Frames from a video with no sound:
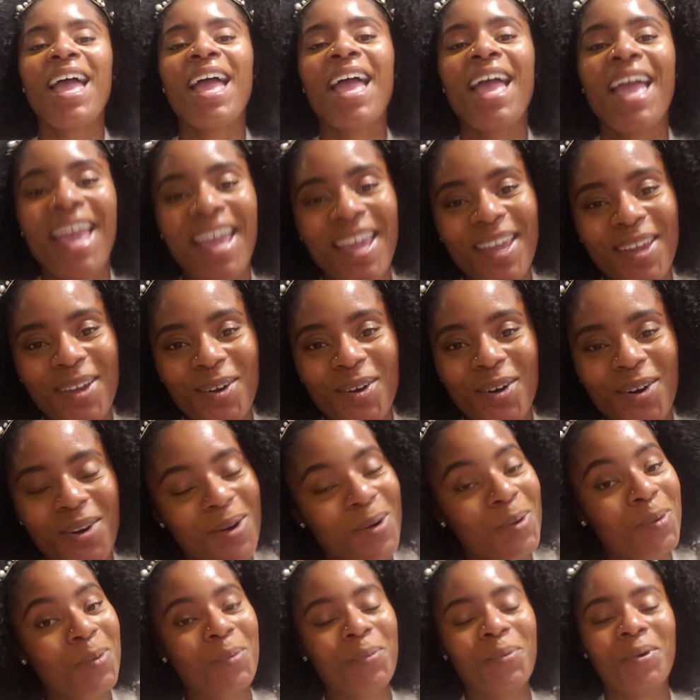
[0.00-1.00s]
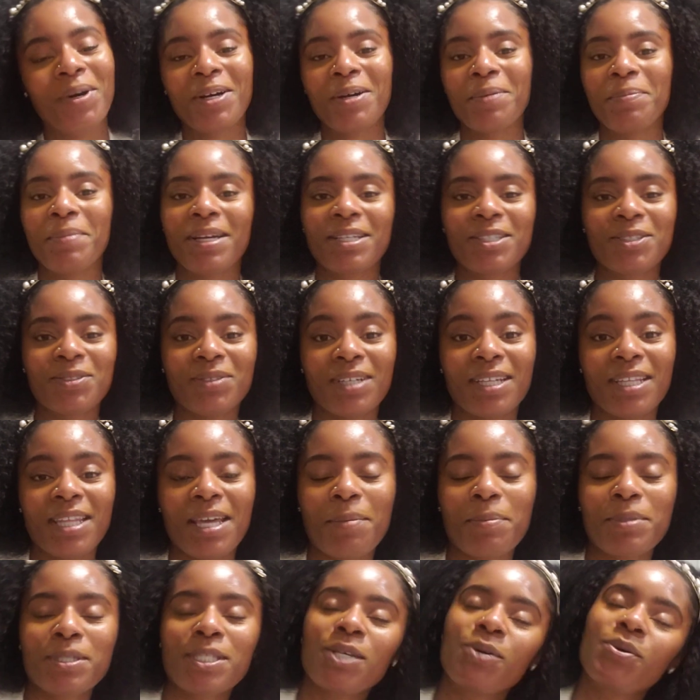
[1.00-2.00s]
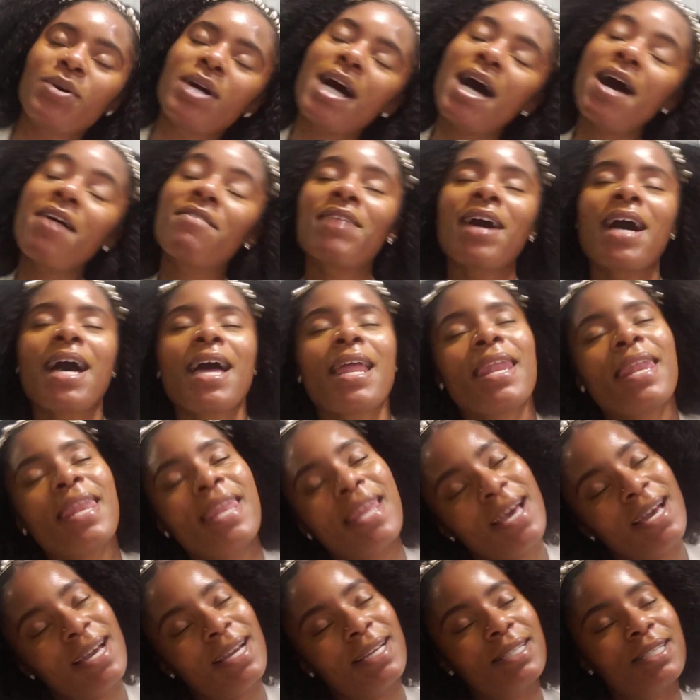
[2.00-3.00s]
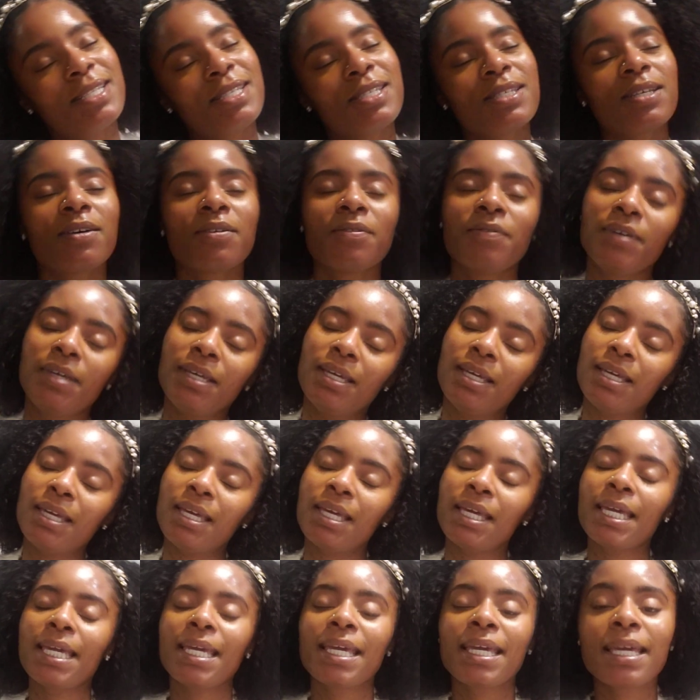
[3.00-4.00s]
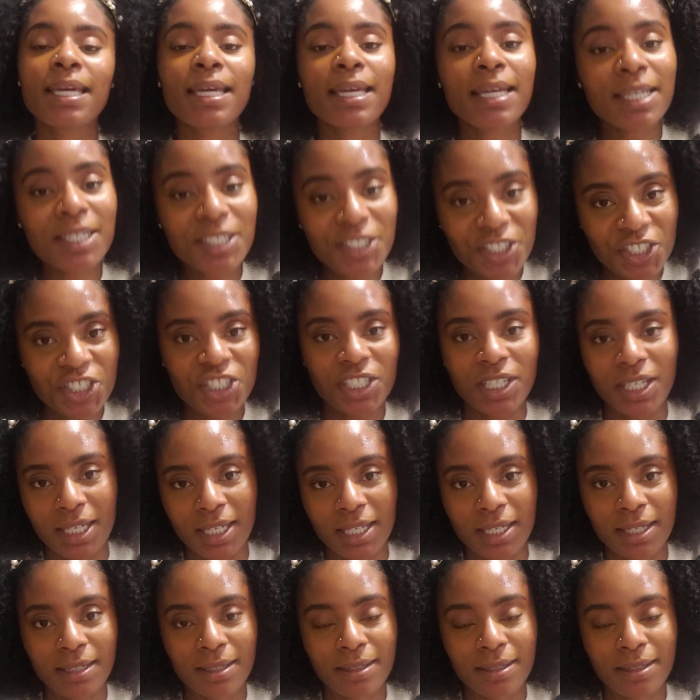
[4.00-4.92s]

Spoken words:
Hey, y'all. Welcome back to another episode of A Not So Vegan Kitchen.